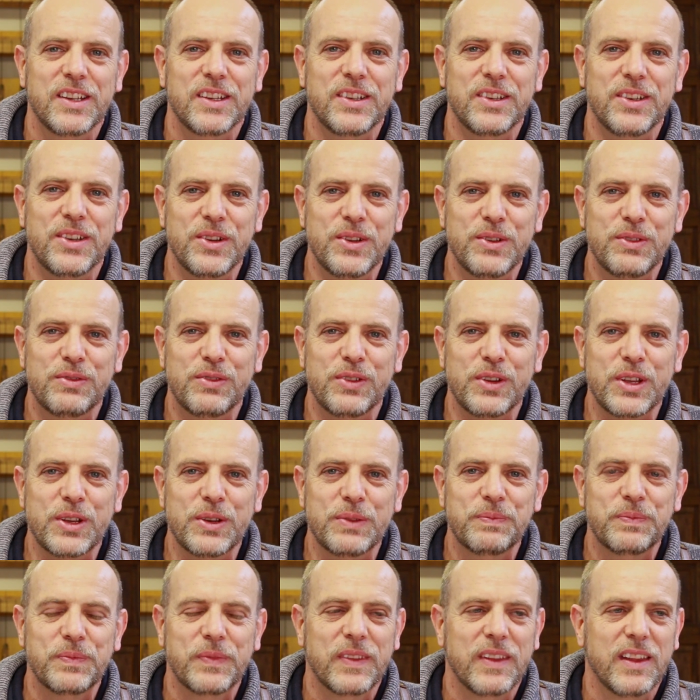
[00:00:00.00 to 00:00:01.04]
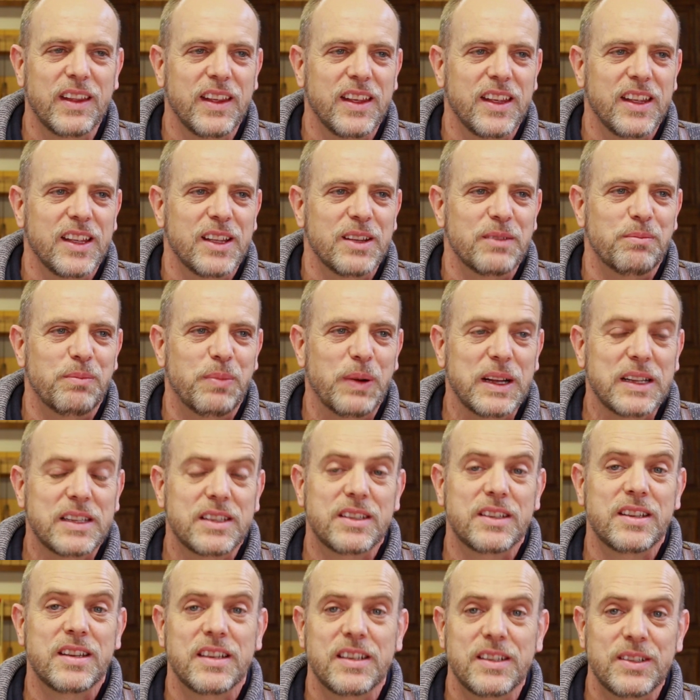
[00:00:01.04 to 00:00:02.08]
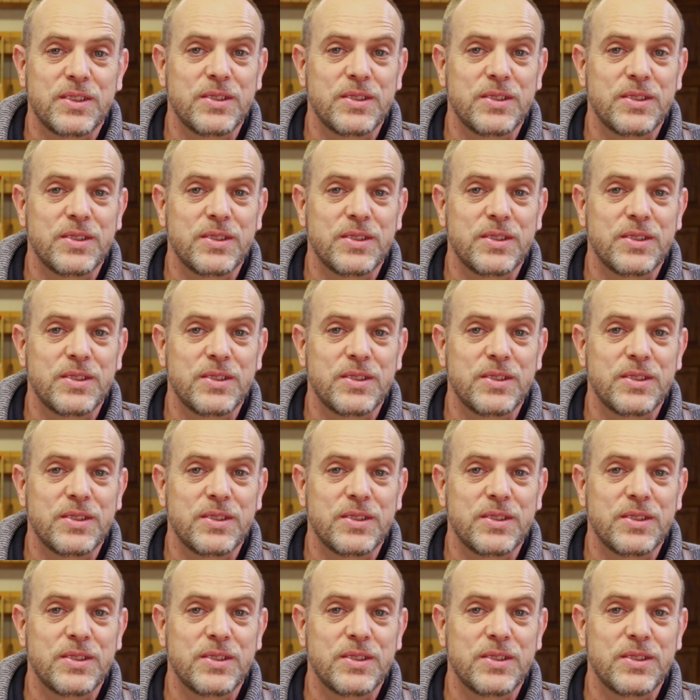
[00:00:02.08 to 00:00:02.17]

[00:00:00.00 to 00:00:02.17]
do for you. But